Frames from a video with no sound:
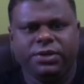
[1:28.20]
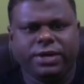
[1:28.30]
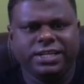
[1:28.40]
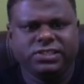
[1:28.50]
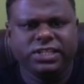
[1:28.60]
You
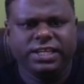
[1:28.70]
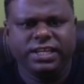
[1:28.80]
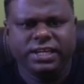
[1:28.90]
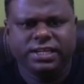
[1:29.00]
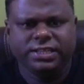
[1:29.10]
can
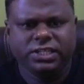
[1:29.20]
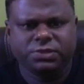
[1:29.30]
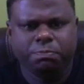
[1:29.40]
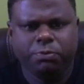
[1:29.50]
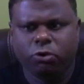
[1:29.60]
see
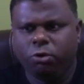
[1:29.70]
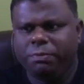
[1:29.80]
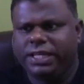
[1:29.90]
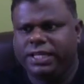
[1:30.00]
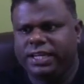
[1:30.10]
this
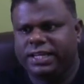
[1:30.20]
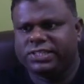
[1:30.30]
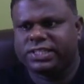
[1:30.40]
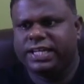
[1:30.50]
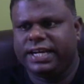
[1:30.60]
bromine
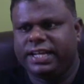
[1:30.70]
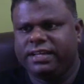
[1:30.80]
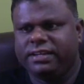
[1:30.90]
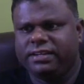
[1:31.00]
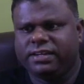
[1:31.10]
is
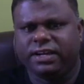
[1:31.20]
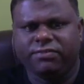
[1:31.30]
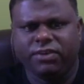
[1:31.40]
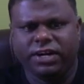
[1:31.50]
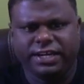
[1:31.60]
getting
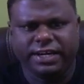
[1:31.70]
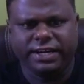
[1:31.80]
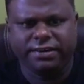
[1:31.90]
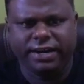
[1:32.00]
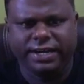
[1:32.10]

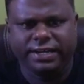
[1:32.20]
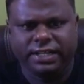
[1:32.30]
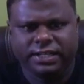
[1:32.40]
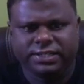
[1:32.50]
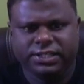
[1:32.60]
converted, right?
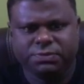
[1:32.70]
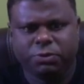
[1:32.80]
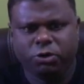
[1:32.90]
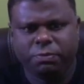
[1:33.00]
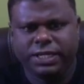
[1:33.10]
This
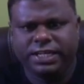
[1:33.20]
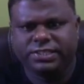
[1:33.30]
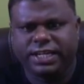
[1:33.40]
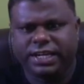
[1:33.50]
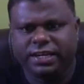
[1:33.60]
bromine
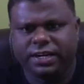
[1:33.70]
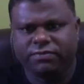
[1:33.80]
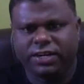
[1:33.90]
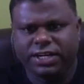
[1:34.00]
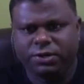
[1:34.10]
is getting
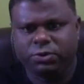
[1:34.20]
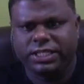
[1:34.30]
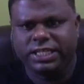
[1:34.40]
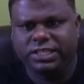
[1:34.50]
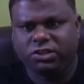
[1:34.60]
converted to
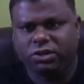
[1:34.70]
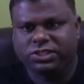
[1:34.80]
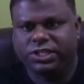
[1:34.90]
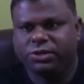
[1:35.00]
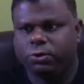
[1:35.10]
the
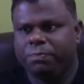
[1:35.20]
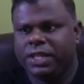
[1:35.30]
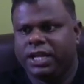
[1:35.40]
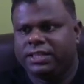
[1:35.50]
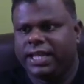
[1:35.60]
ethoxy group.
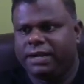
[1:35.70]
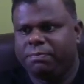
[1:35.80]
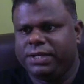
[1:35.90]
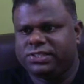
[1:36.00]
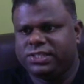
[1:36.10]
That
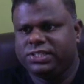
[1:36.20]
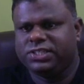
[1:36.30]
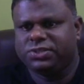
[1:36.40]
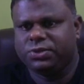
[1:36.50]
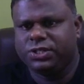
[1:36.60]
means
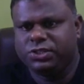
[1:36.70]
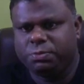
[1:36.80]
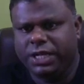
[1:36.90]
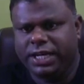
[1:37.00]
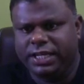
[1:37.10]
this is going
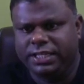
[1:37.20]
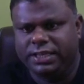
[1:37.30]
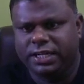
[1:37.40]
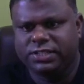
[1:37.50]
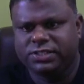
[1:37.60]
to be an
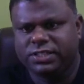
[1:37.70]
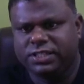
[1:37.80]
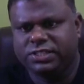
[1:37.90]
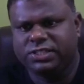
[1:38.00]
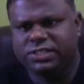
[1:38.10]
ether
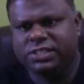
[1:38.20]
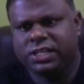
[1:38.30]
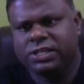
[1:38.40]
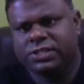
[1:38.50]
synthesis,